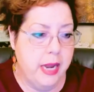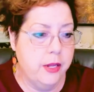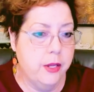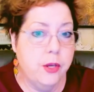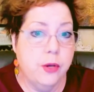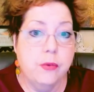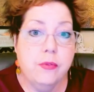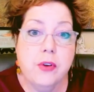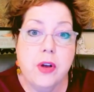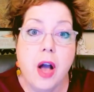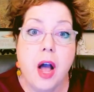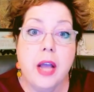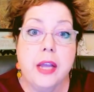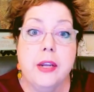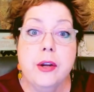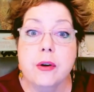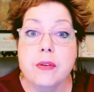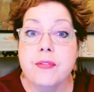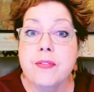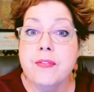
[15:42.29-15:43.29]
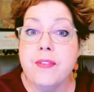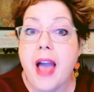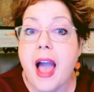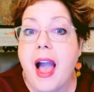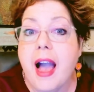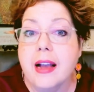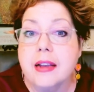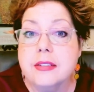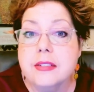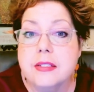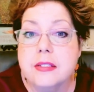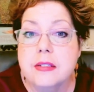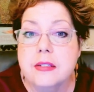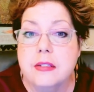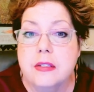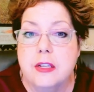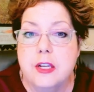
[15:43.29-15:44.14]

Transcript: and you've got your facts,